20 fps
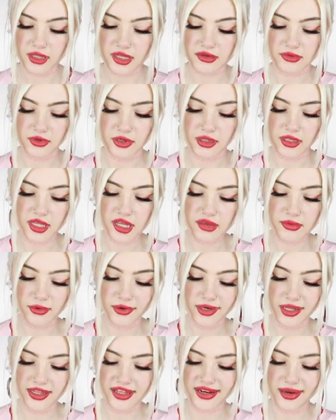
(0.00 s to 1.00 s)
this one, and this
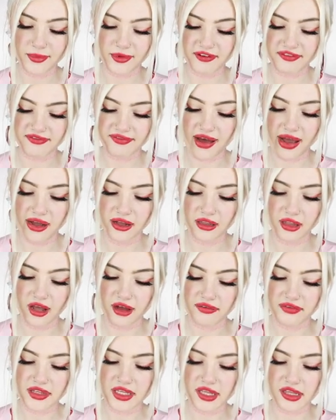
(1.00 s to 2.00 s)
one, and then I'm gonna file
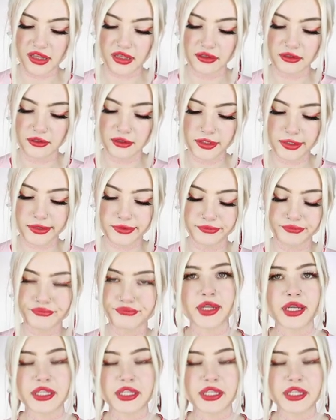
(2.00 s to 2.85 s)
off these little